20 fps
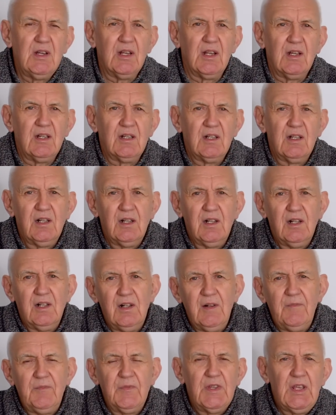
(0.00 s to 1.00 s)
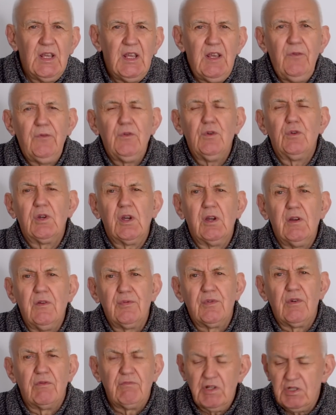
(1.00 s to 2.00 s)
it. If you're going
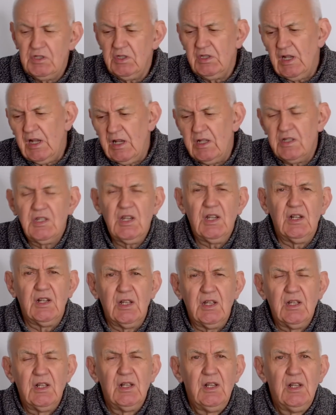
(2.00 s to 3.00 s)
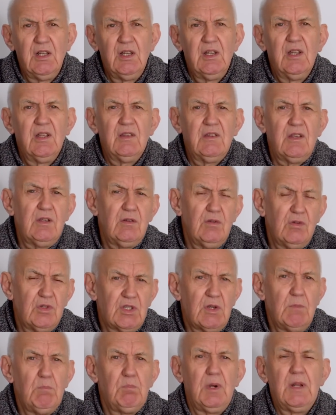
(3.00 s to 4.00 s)
for a resonant antenna, then you
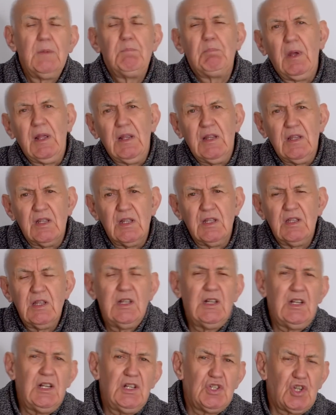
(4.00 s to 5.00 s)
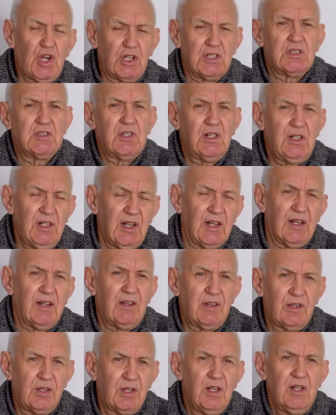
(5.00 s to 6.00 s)
simply bend it, then adjust the
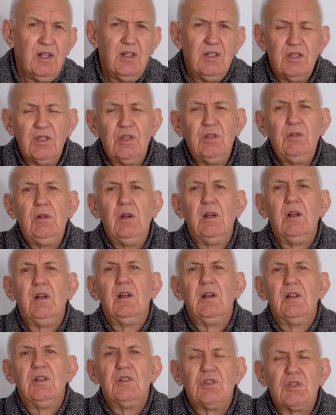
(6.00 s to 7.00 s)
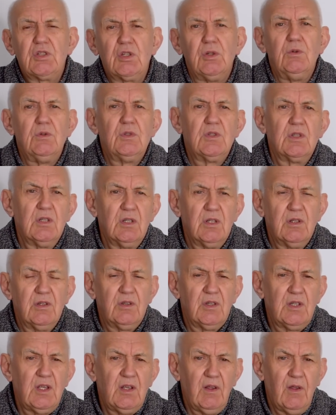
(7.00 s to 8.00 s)
length to suit
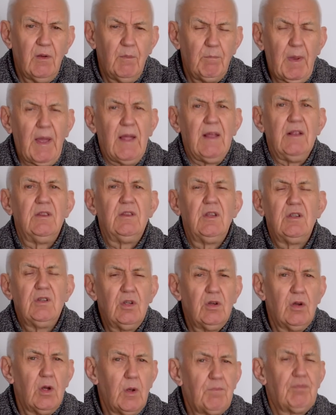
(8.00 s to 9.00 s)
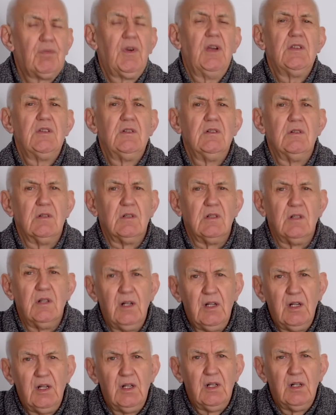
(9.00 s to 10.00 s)
the band that you're operating on.
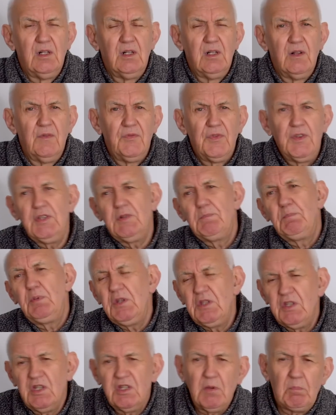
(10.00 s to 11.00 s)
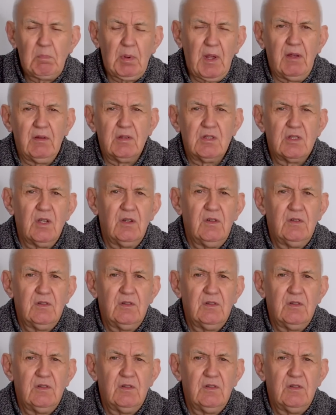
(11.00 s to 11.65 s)
This business about